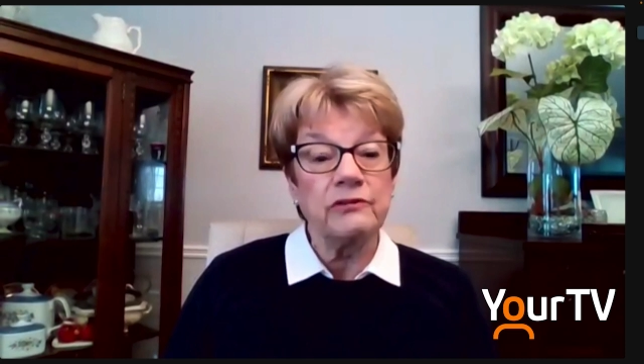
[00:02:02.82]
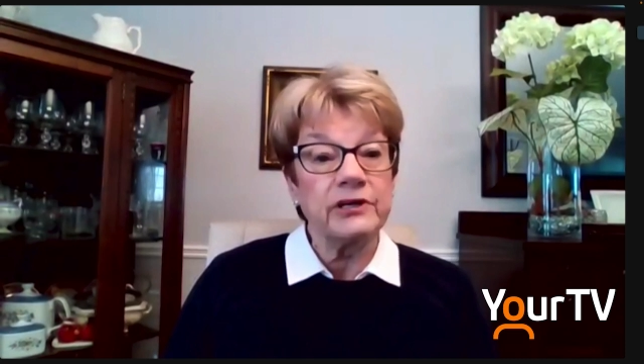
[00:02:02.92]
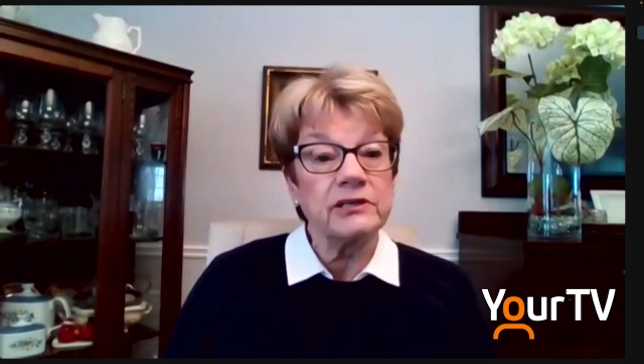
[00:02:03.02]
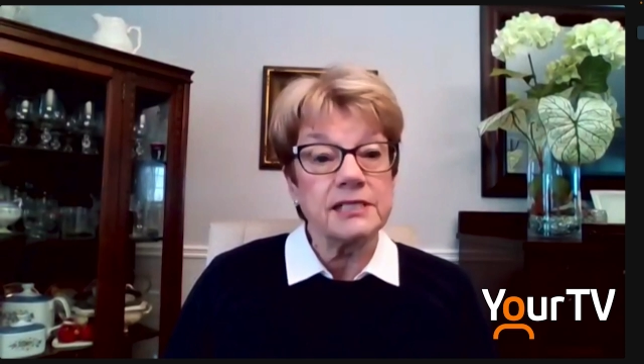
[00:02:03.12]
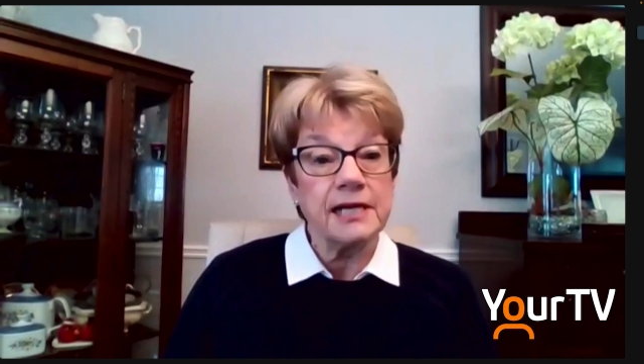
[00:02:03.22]

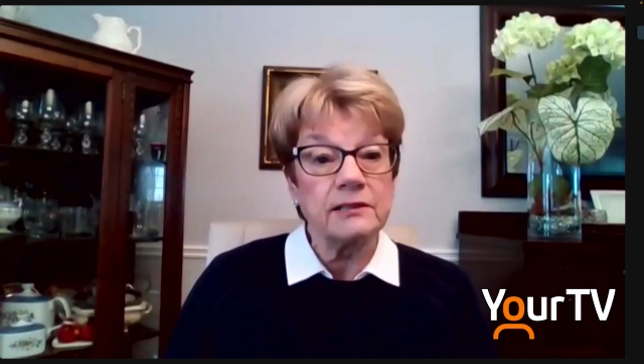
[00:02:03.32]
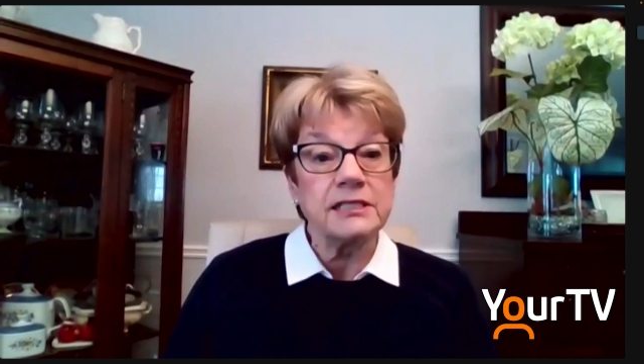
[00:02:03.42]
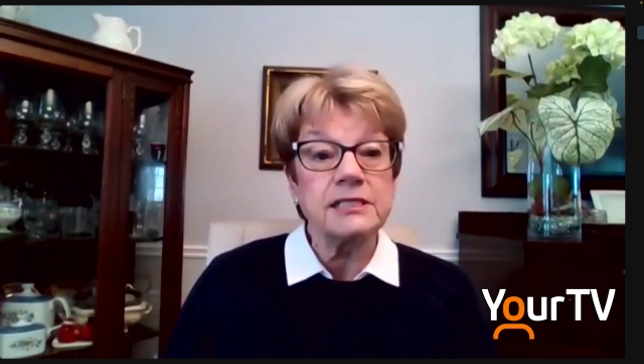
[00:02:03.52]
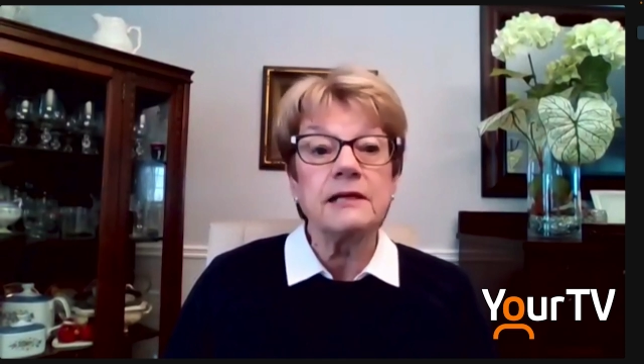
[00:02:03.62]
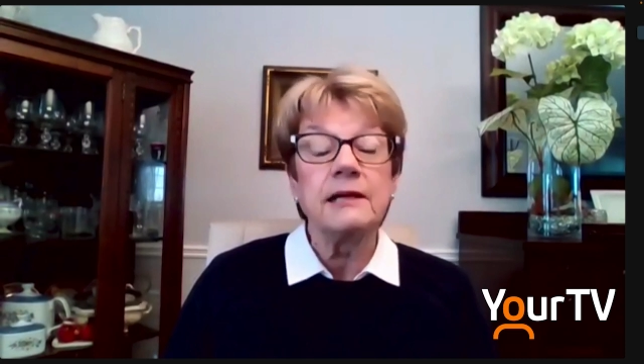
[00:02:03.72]
very
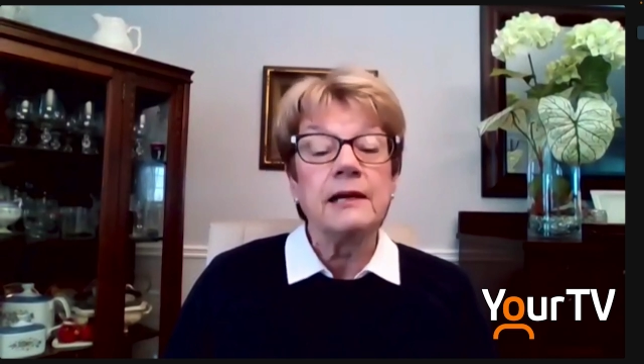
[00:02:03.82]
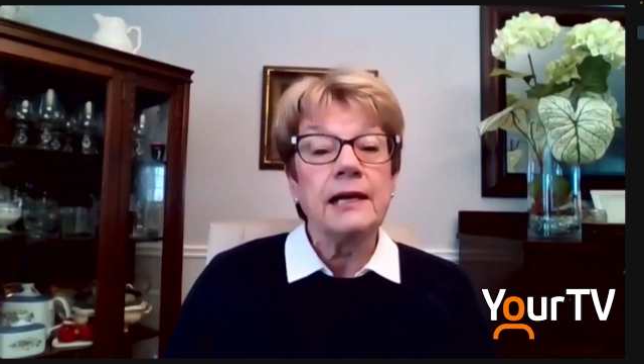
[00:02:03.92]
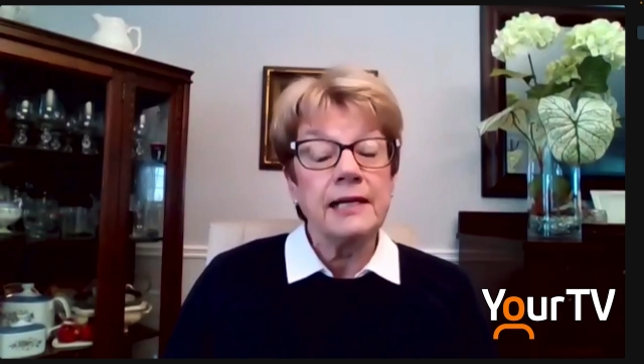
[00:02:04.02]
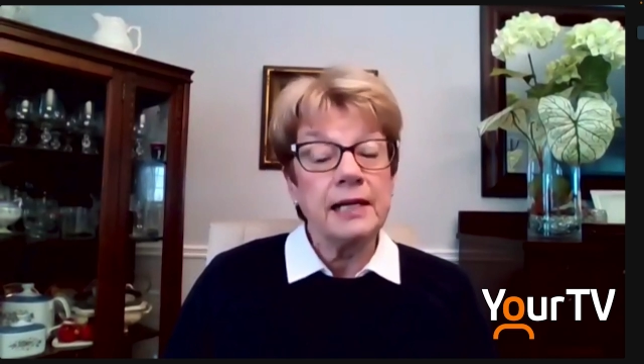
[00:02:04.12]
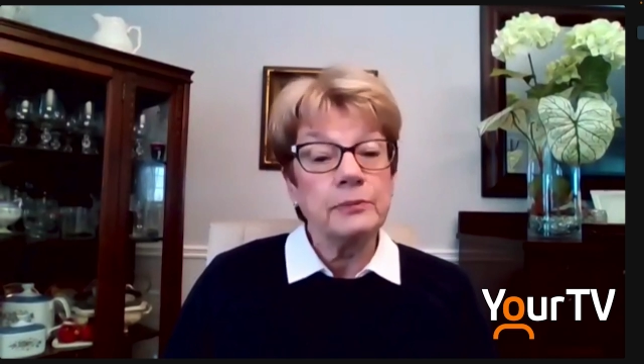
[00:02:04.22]
talented
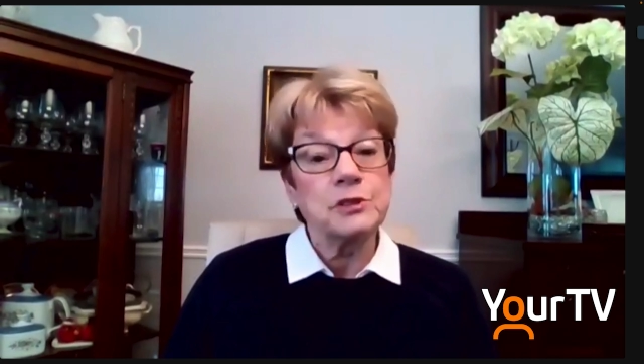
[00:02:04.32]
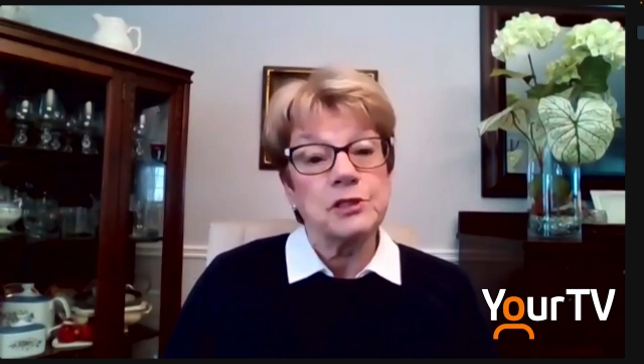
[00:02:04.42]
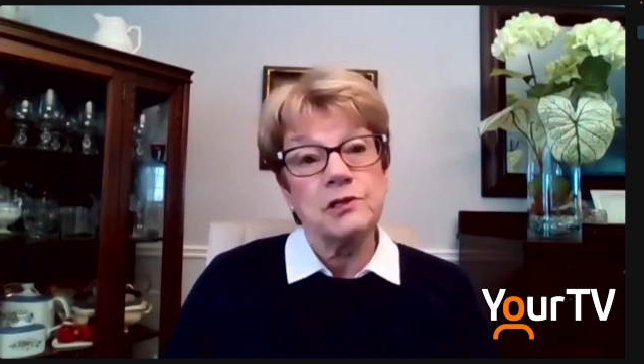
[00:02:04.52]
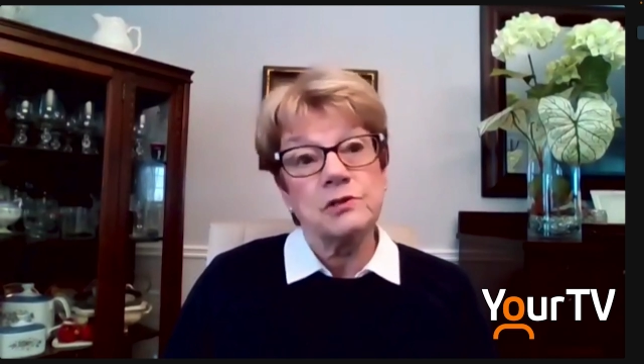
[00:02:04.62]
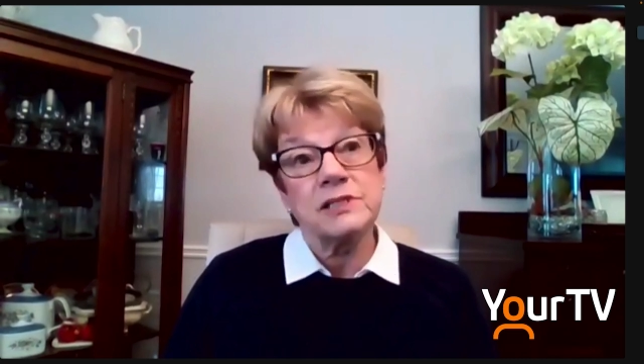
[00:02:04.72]
and able to
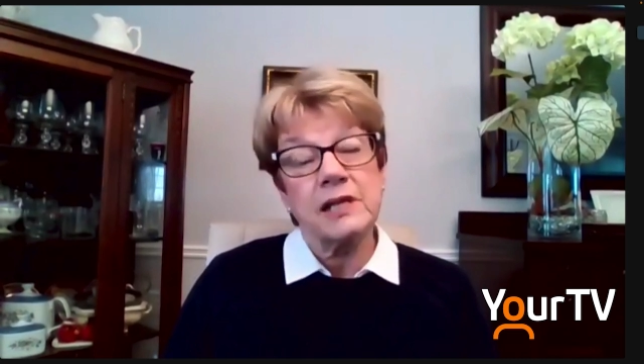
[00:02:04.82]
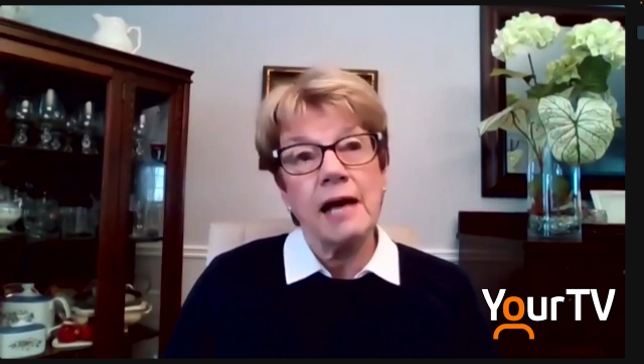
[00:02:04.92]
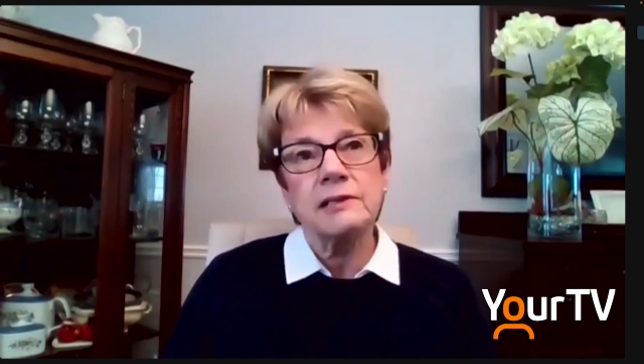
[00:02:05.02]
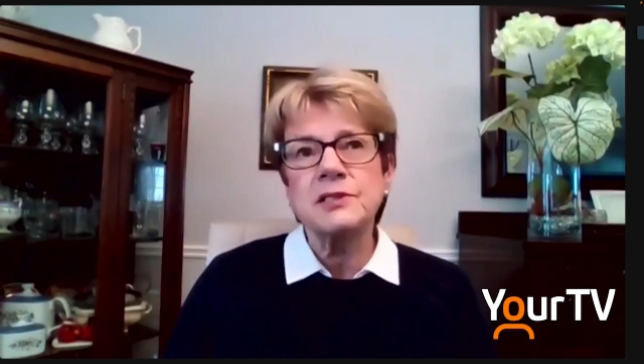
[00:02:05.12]
use that.